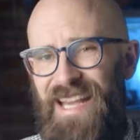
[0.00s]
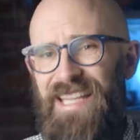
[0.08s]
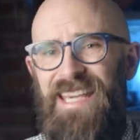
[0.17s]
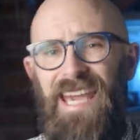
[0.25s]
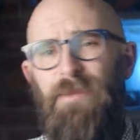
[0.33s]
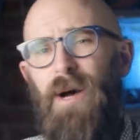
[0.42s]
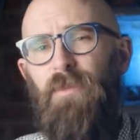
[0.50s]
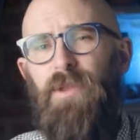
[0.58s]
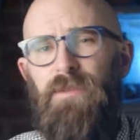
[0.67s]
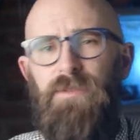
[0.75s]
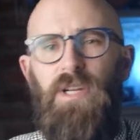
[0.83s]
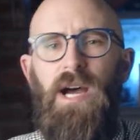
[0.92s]
and came up
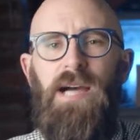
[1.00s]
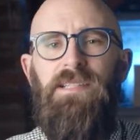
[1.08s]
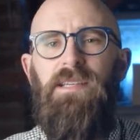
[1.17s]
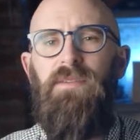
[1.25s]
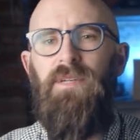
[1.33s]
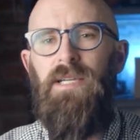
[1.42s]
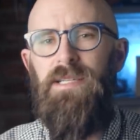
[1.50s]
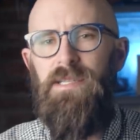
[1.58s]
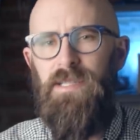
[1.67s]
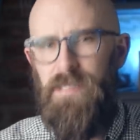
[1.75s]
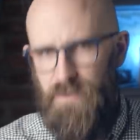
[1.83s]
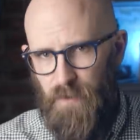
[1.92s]
with a variety of
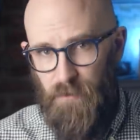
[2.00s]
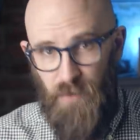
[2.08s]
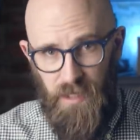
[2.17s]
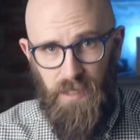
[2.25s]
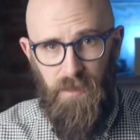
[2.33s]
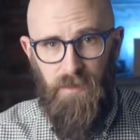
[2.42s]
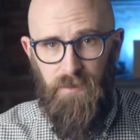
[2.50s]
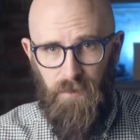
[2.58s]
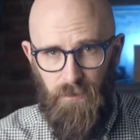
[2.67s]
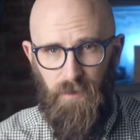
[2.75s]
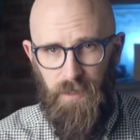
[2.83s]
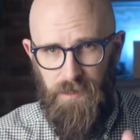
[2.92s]
ideas for bringing
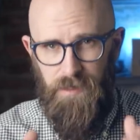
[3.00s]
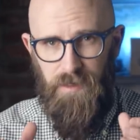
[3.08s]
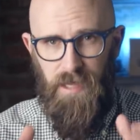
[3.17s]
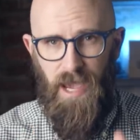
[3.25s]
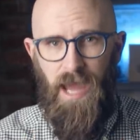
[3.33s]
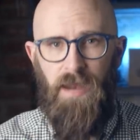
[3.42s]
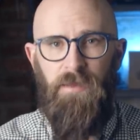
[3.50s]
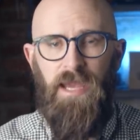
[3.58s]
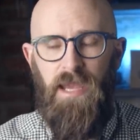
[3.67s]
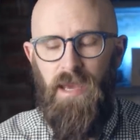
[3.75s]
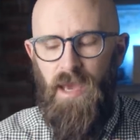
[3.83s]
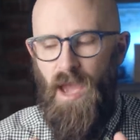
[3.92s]
the fight to the
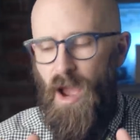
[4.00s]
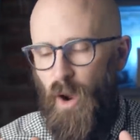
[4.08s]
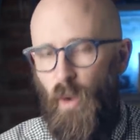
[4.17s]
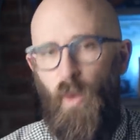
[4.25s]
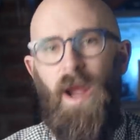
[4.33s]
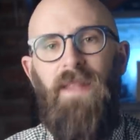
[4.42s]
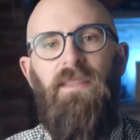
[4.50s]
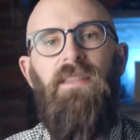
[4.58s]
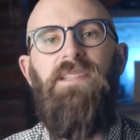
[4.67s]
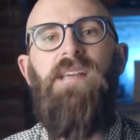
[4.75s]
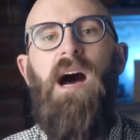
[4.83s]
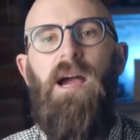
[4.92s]
enemy when
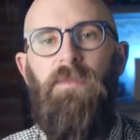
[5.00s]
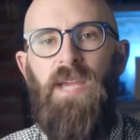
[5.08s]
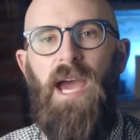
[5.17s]
the time